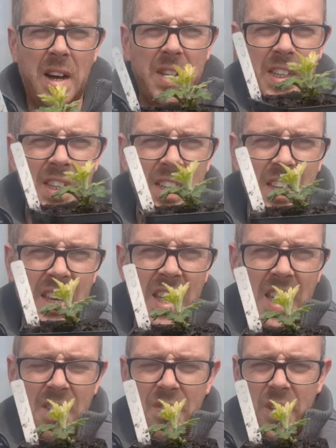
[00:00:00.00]
we have it.
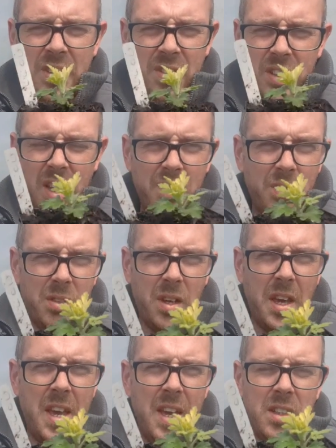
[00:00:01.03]
First ever time
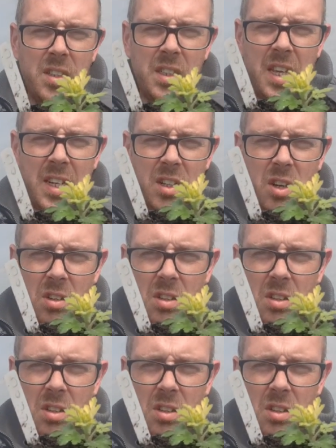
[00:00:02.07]
taking the